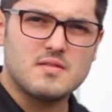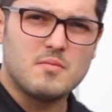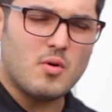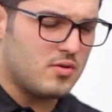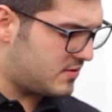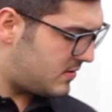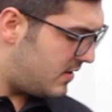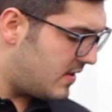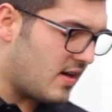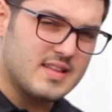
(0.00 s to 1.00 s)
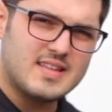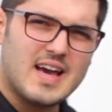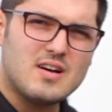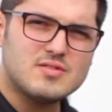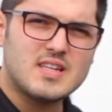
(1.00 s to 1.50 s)
mostly on the
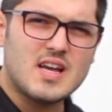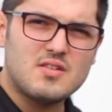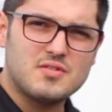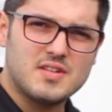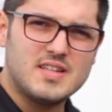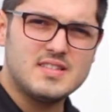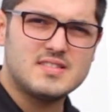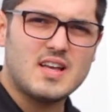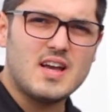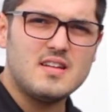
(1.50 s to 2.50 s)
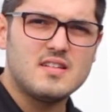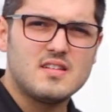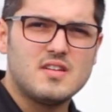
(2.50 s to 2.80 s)
outside or the inside,